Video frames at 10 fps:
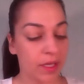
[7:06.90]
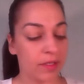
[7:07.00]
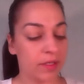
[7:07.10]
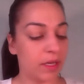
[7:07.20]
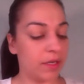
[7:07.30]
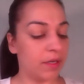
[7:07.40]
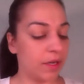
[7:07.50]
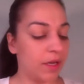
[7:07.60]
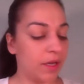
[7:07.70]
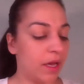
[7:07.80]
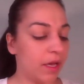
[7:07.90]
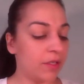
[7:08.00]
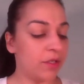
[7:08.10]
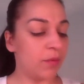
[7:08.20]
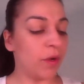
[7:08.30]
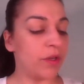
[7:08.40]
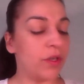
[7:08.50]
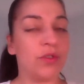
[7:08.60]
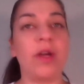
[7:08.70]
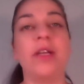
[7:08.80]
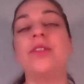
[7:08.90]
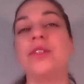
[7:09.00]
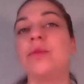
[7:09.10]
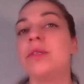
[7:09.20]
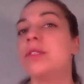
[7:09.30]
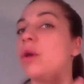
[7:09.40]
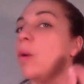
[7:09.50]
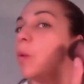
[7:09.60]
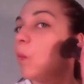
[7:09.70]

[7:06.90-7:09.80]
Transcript: side, I guess what you're trying to do is go